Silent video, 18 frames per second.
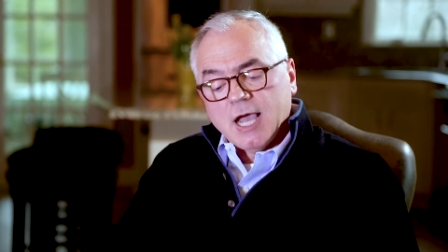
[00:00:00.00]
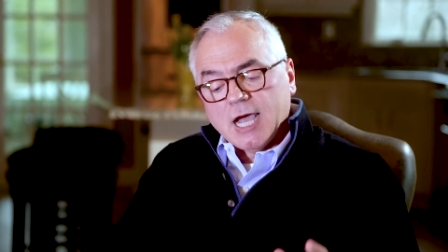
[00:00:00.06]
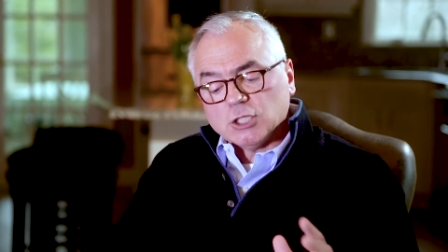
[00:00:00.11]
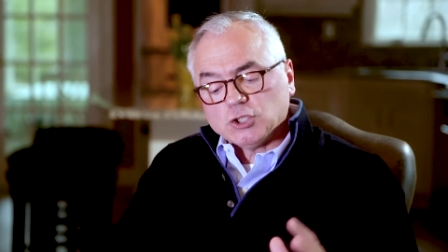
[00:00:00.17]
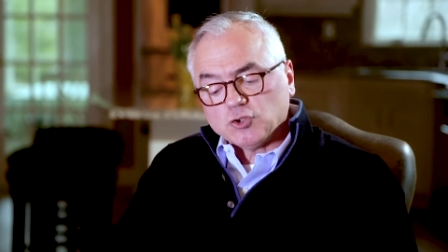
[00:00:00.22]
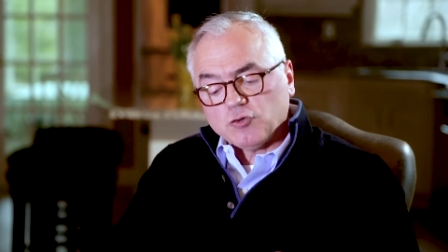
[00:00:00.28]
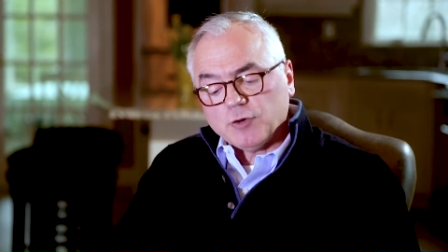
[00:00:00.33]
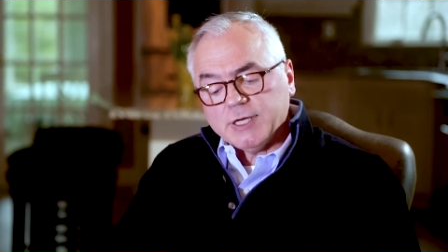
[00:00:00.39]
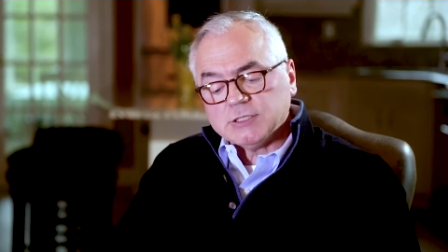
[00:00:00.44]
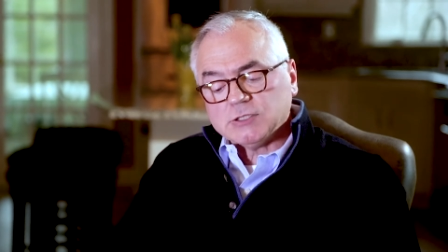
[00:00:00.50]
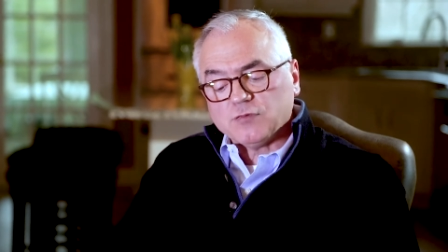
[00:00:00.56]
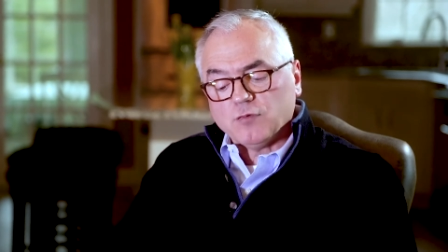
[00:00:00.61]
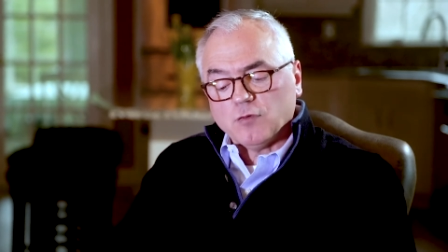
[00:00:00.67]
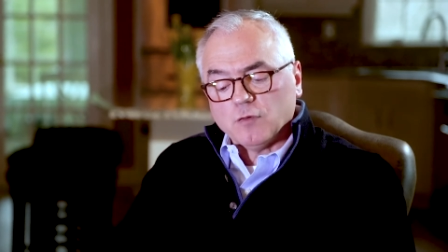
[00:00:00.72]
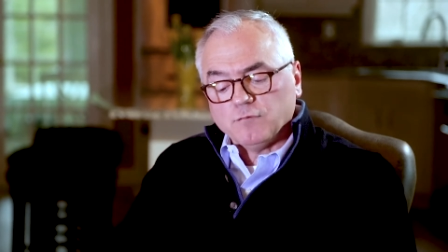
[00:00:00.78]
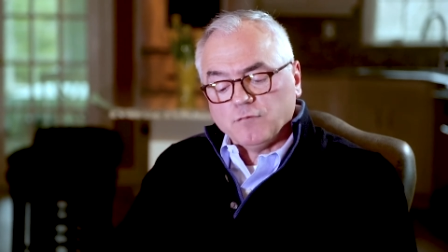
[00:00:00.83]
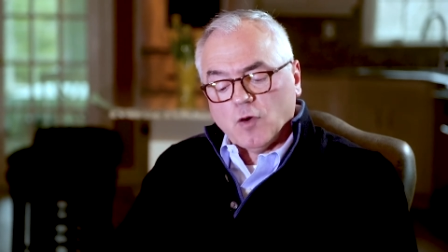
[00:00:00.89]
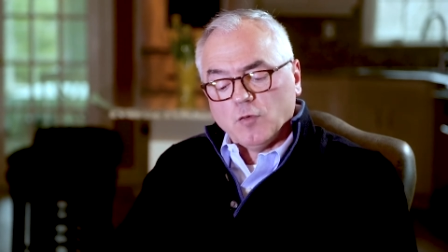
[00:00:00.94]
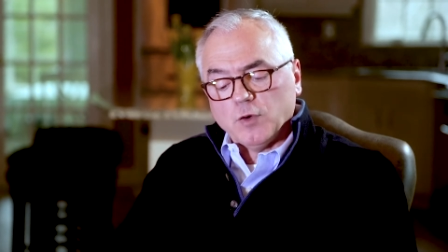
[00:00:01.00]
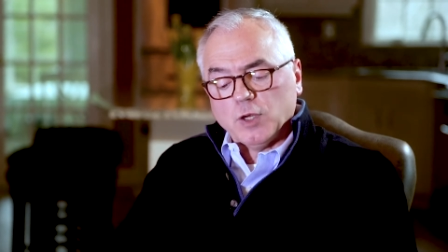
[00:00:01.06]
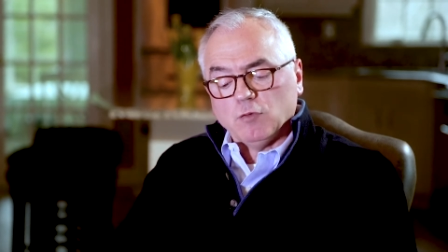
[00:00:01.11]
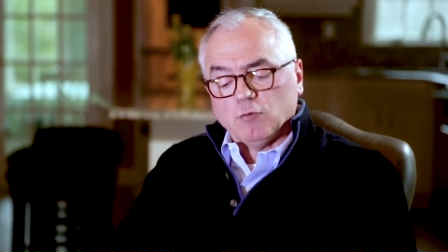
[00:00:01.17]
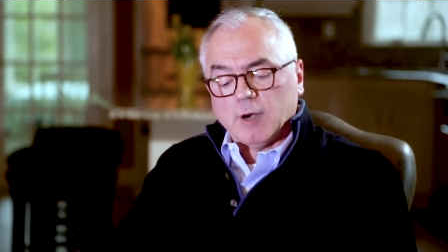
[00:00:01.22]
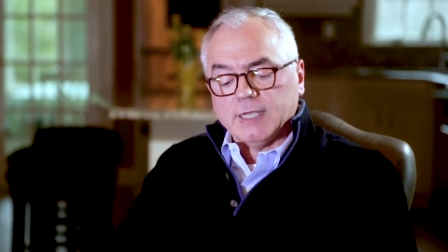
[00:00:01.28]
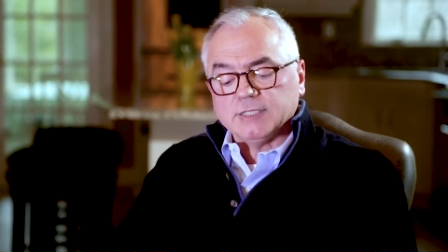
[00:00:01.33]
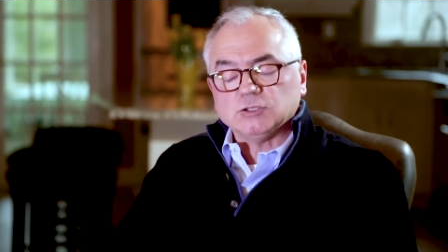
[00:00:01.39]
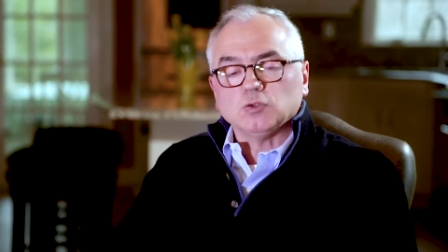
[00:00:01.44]
a transfer of voting
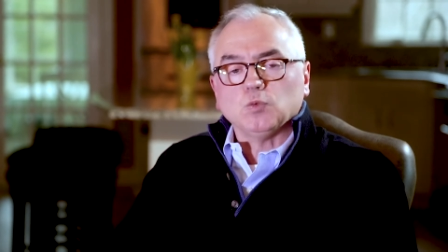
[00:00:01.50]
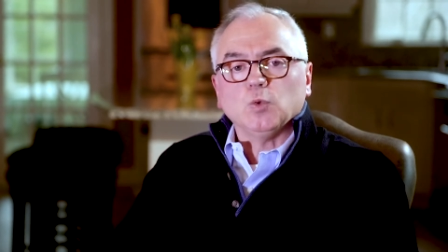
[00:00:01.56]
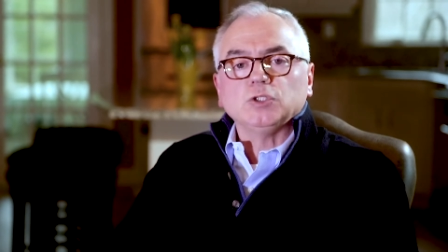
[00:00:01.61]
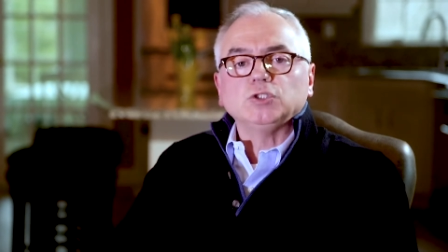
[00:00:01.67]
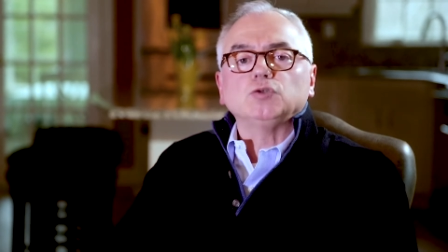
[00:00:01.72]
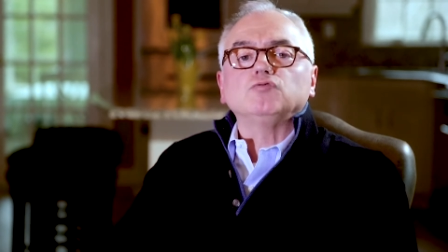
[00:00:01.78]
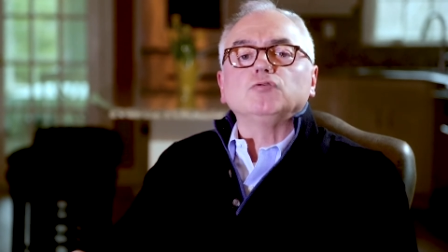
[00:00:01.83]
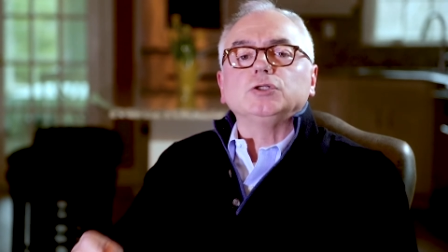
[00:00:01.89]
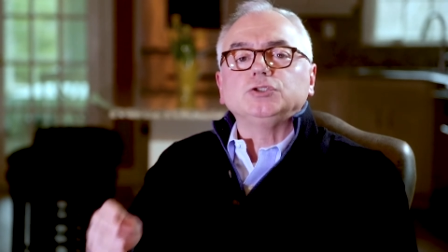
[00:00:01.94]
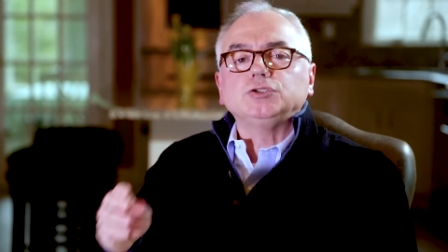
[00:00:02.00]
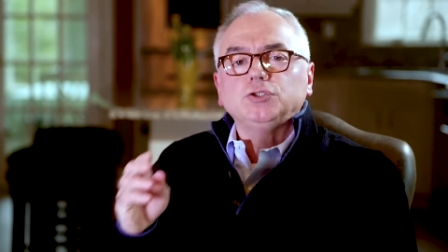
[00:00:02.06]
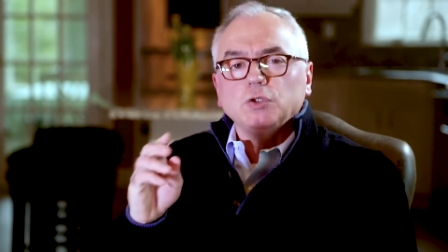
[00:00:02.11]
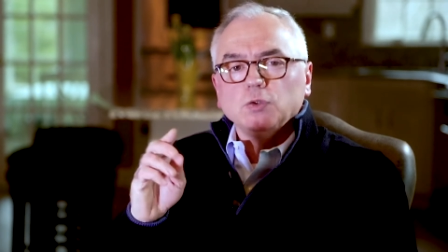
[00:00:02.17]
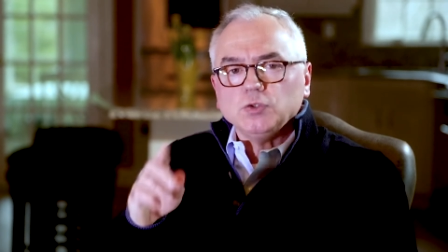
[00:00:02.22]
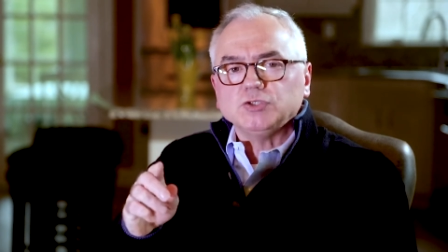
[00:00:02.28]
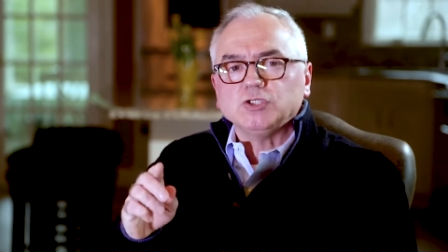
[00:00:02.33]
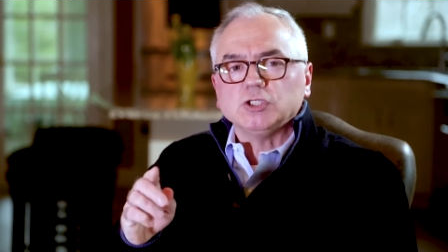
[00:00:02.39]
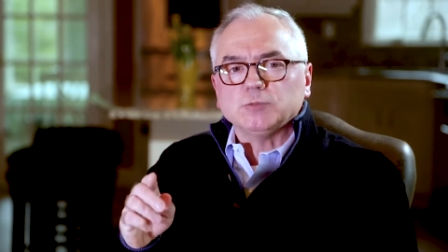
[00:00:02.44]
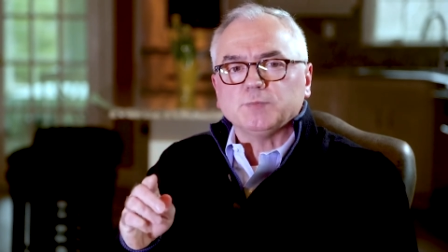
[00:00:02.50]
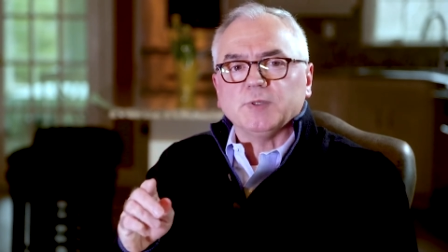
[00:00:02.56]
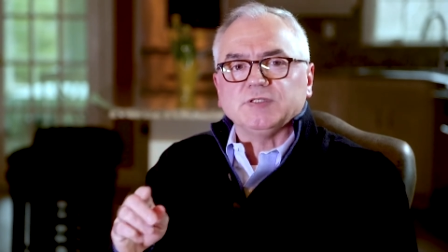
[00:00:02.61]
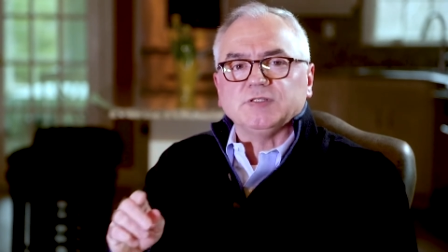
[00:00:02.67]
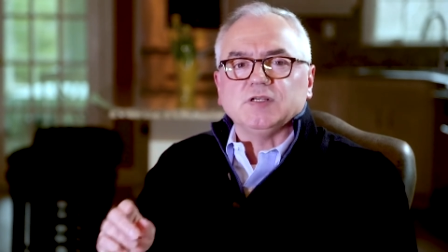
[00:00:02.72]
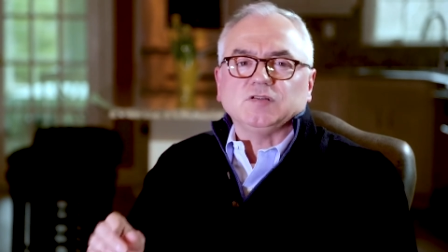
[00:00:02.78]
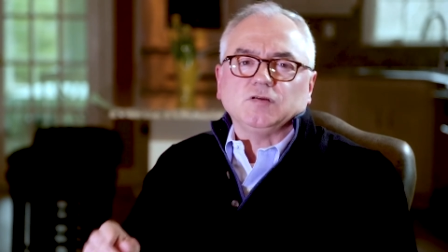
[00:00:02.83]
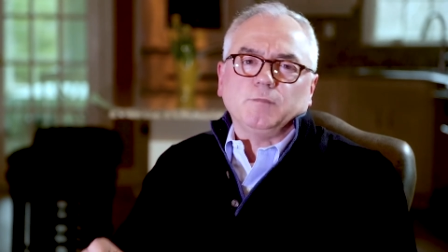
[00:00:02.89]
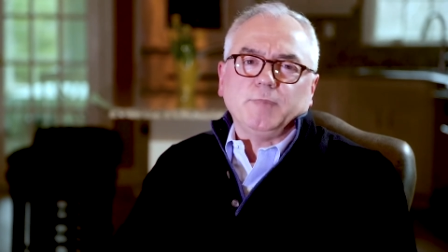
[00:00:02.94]
rights which reduces
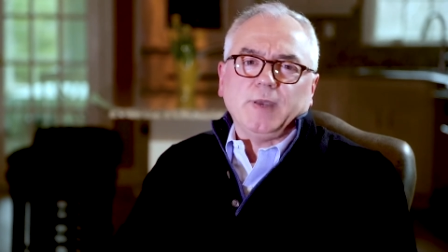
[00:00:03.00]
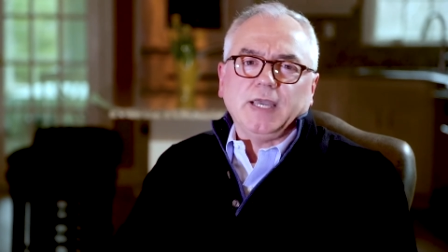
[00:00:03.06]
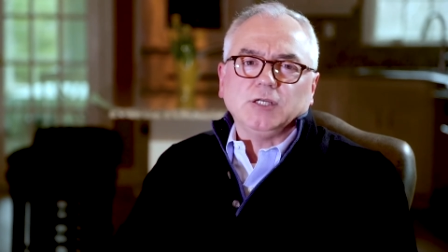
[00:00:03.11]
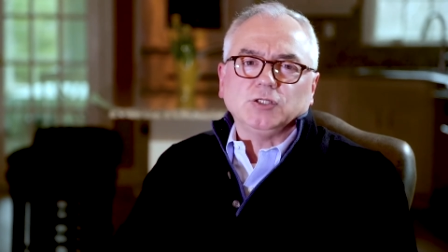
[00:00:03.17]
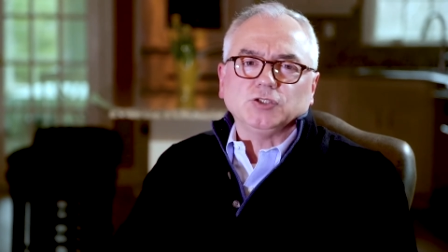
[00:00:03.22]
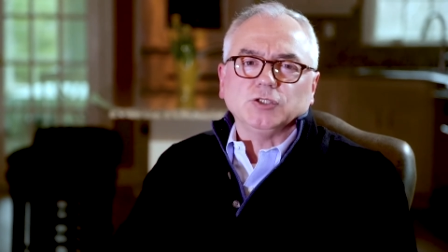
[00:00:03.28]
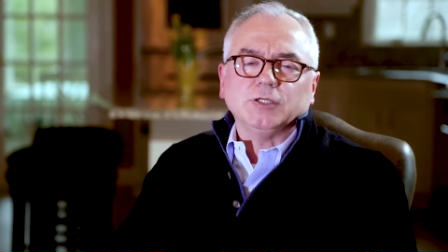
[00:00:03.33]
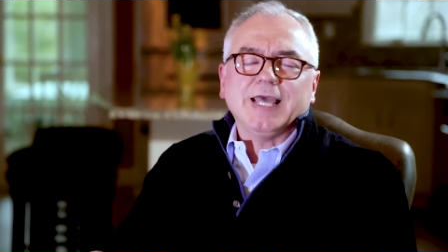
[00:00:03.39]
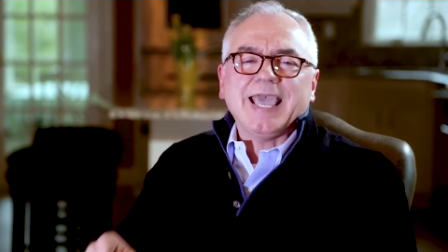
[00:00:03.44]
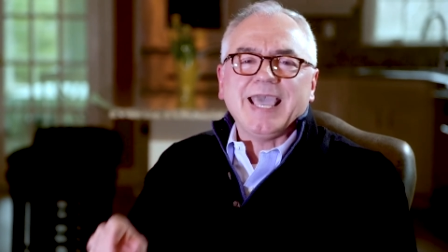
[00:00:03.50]
participation